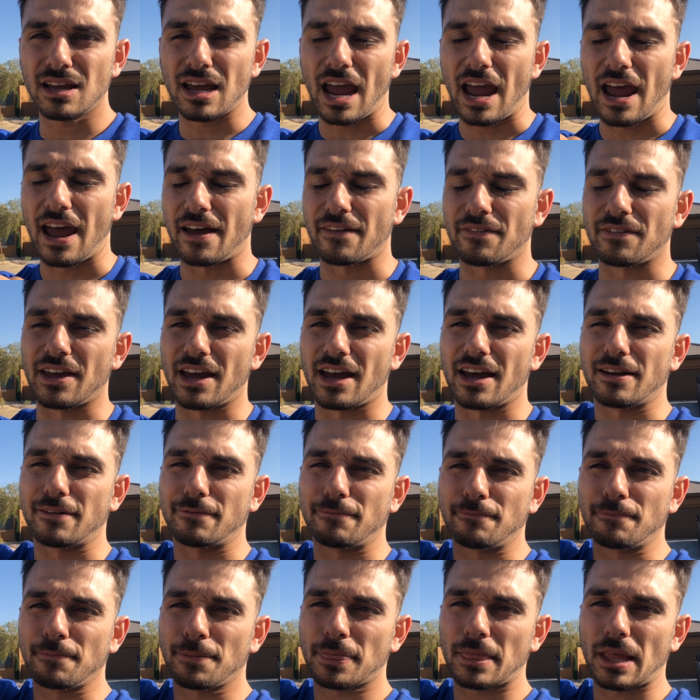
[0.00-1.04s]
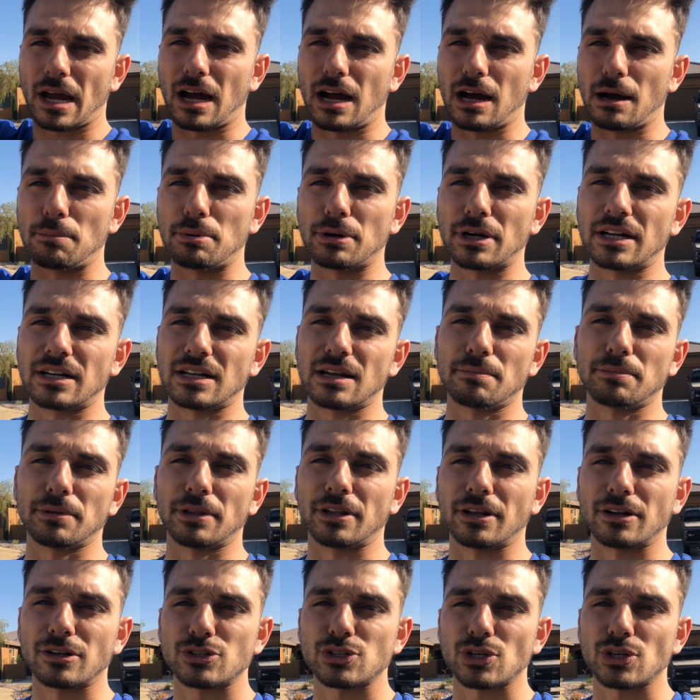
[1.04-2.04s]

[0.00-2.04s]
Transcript: and then put it up in there.